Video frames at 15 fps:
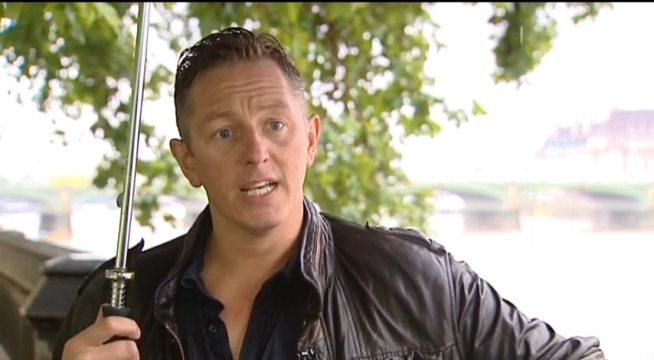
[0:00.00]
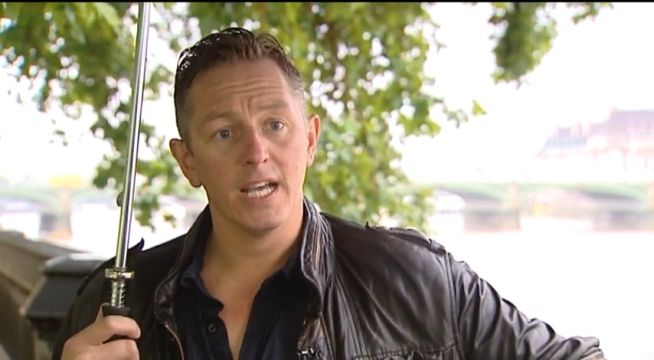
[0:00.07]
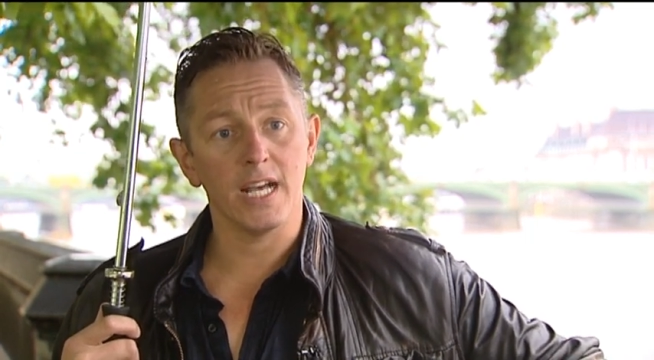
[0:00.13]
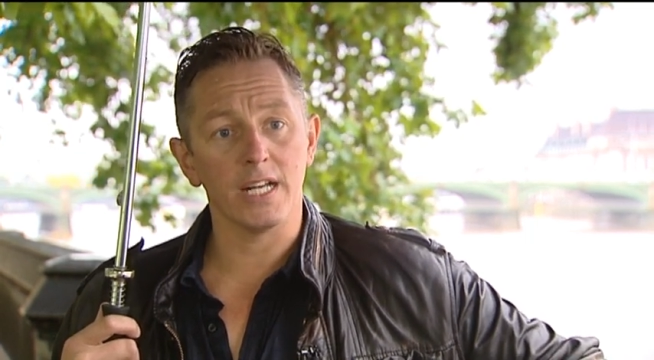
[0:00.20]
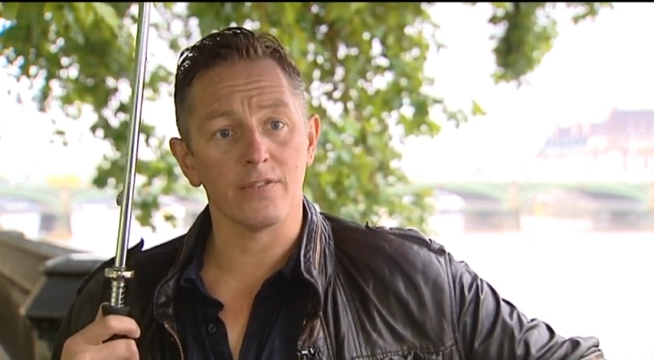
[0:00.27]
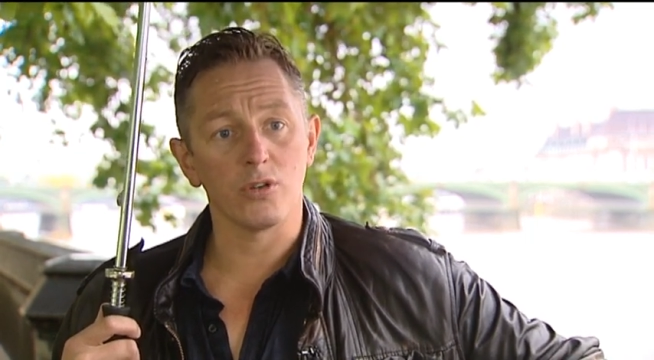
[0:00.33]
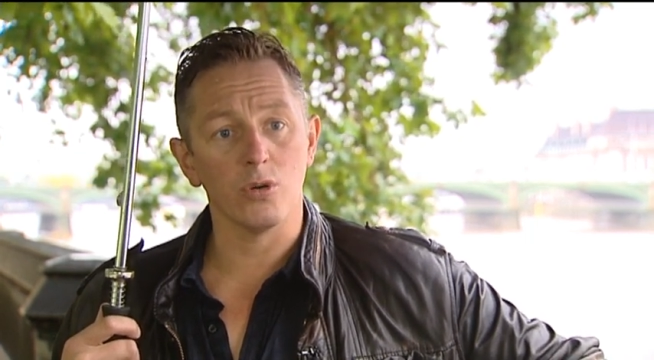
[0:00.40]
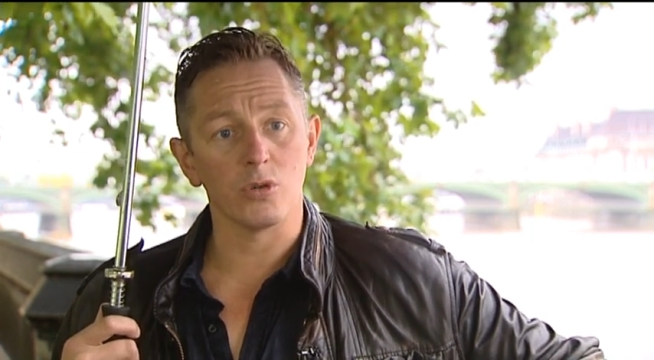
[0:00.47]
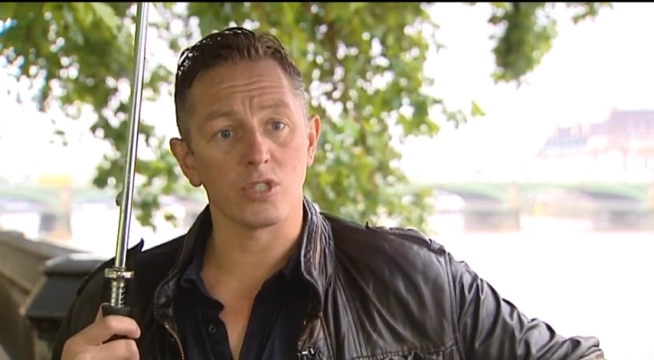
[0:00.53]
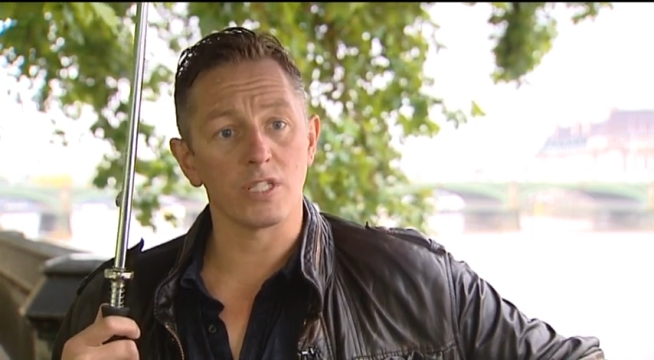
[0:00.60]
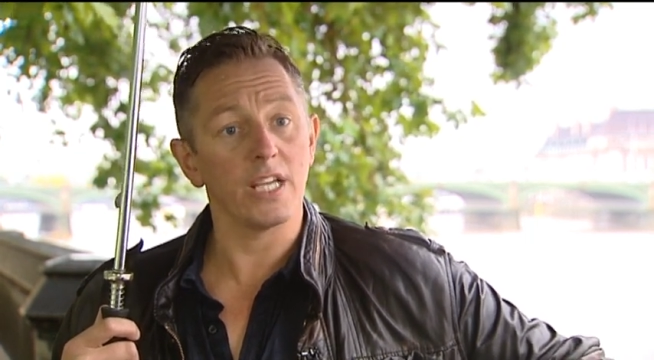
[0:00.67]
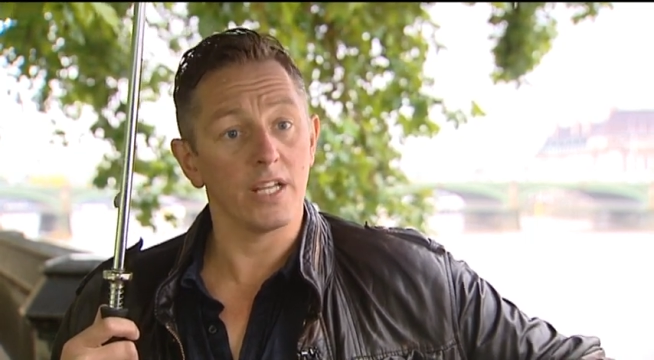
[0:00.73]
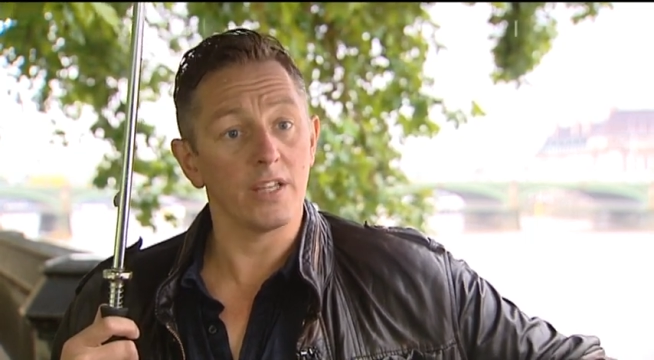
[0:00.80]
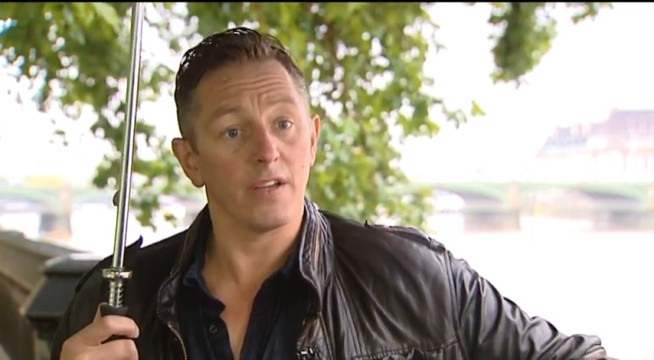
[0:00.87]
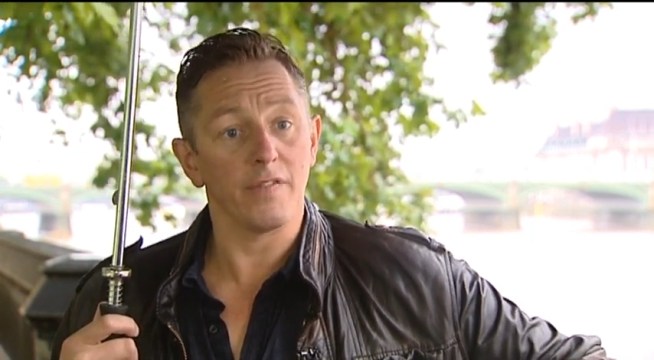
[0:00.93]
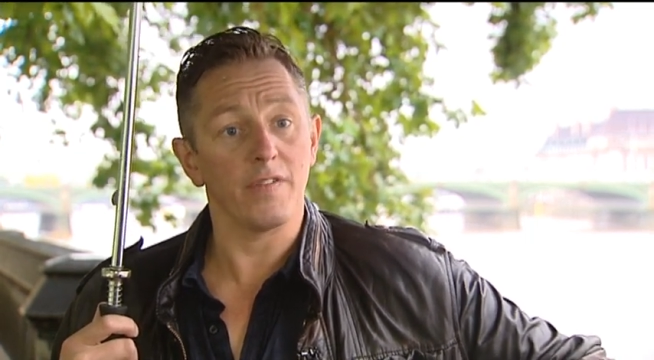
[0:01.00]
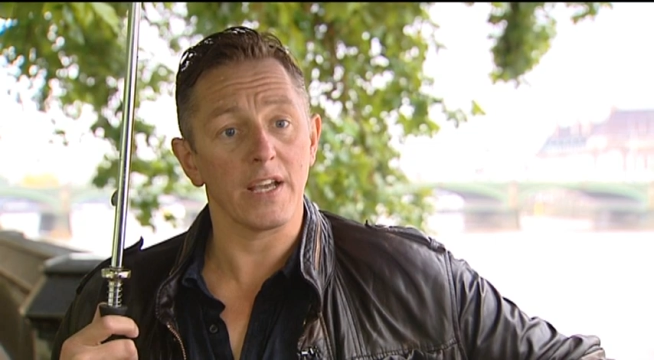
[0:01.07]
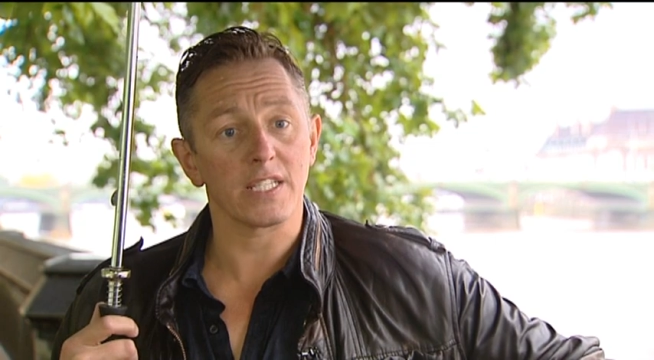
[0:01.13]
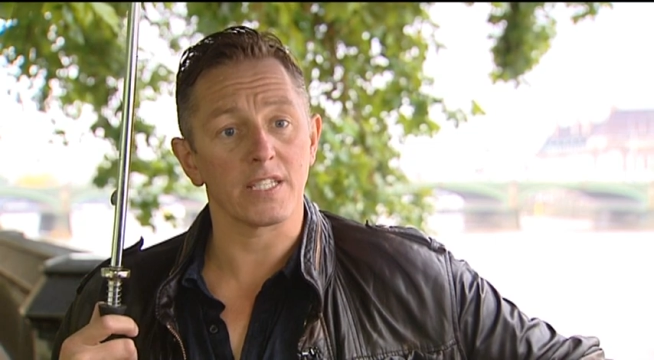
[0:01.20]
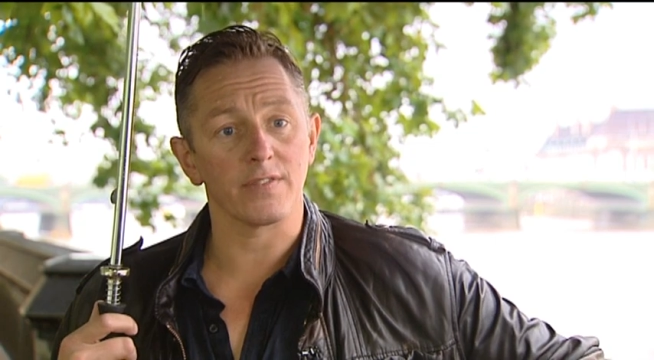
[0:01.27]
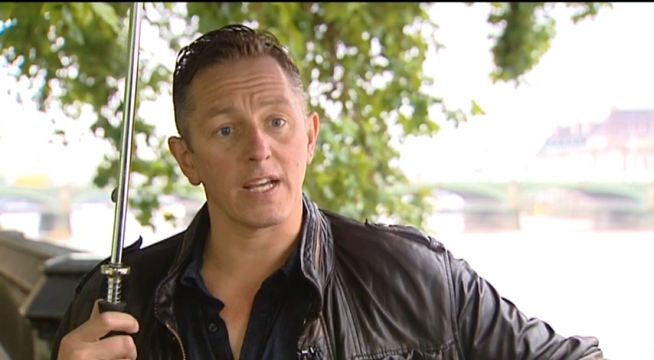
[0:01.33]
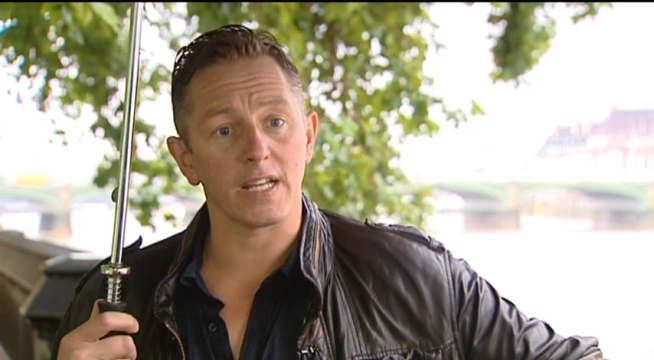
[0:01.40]
And of course the
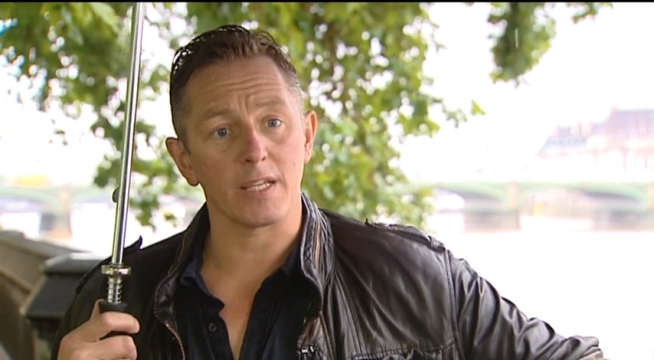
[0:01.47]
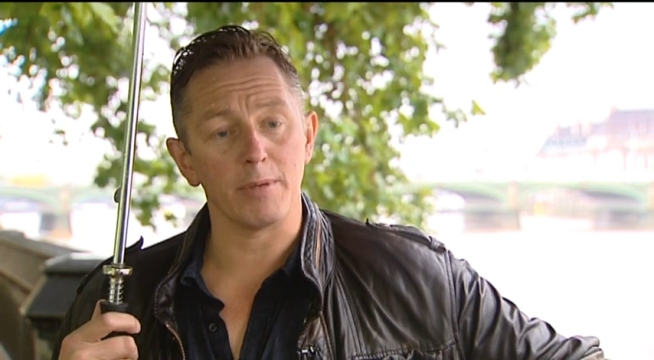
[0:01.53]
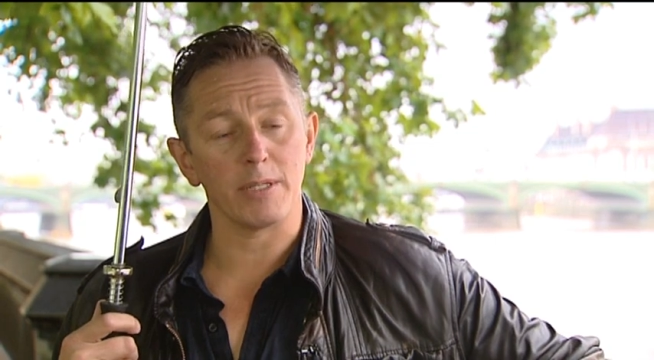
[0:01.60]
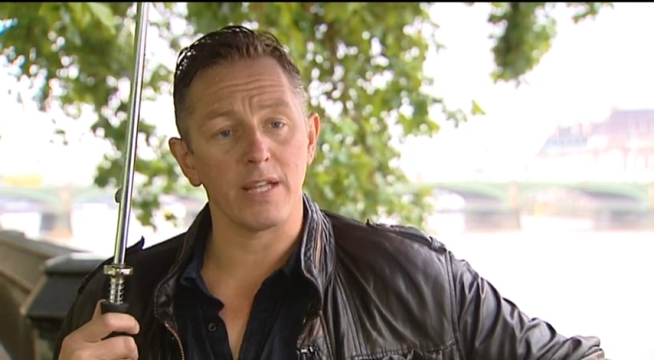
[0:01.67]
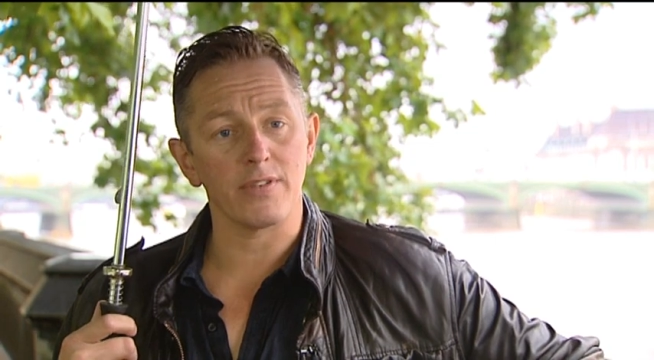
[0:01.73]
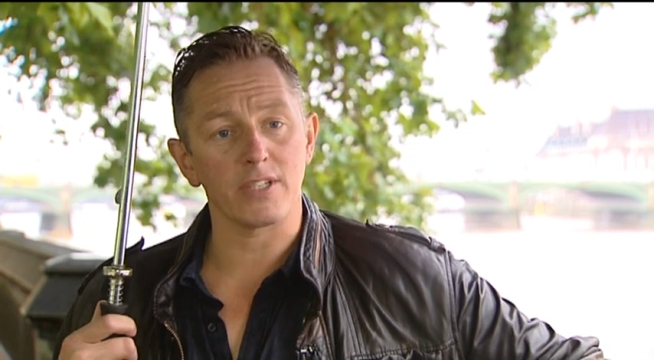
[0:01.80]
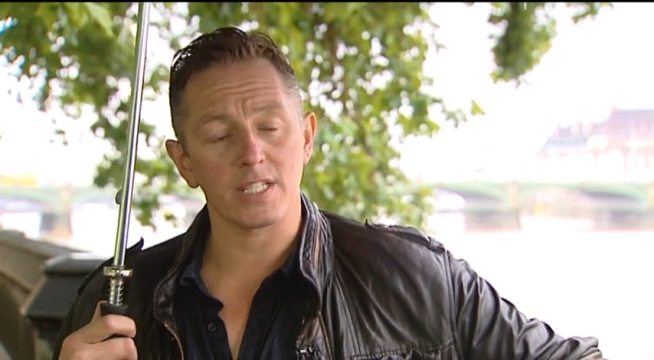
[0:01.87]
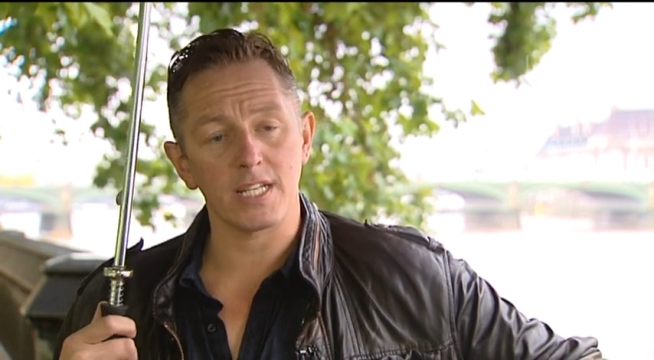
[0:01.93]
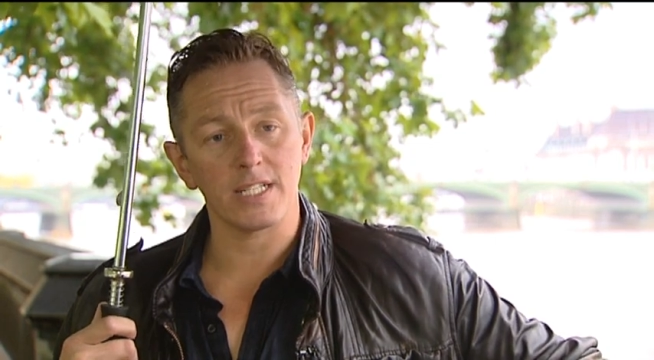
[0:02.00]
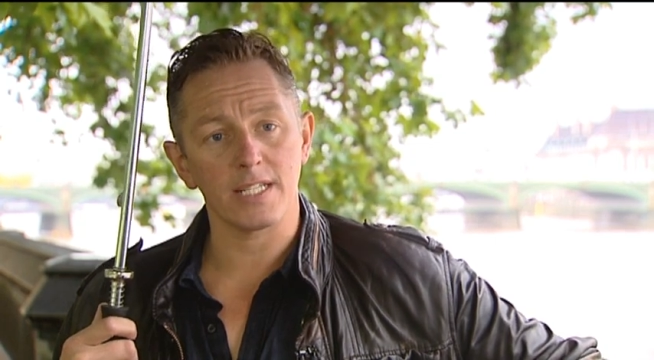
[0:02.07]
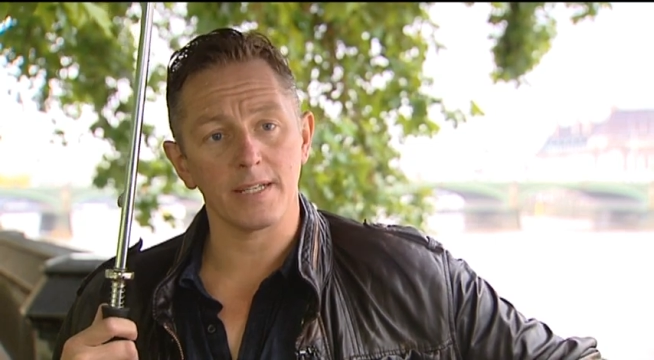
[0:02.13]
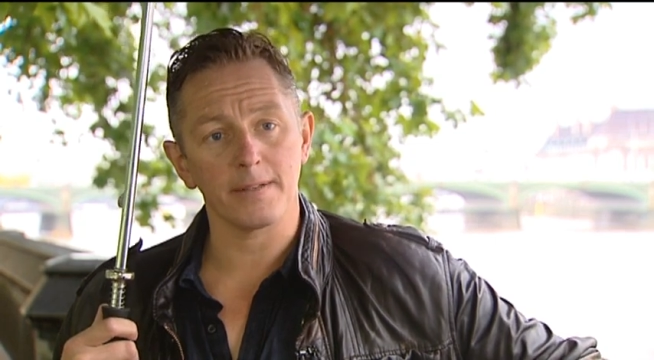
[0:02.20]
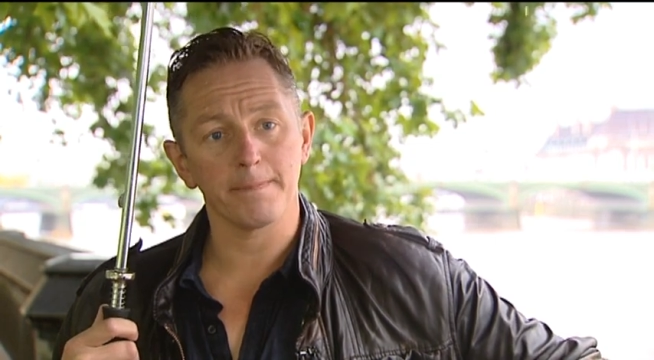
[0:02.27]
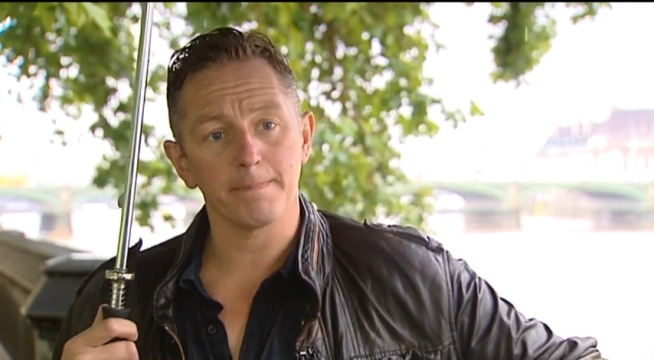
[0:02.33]
effects of that could be devastating.